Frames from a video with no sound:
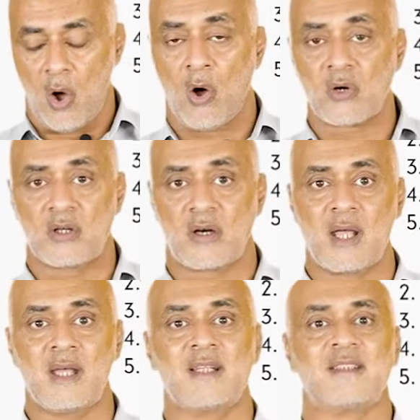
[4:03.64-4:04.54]
or
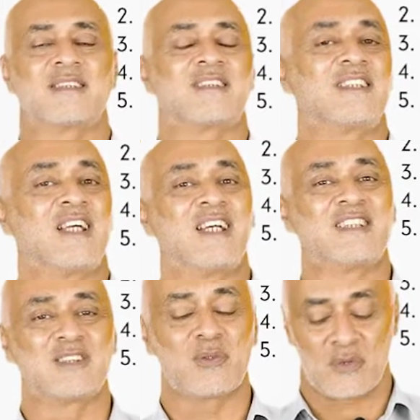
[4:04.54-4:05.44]
grains?
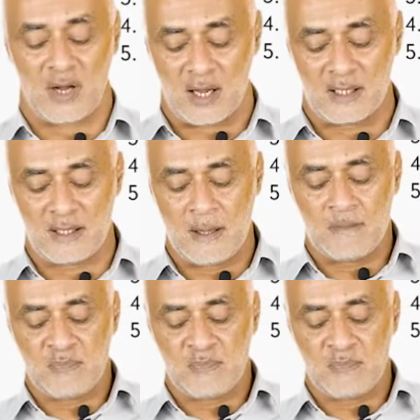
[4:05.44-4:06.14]
Yes, you're right.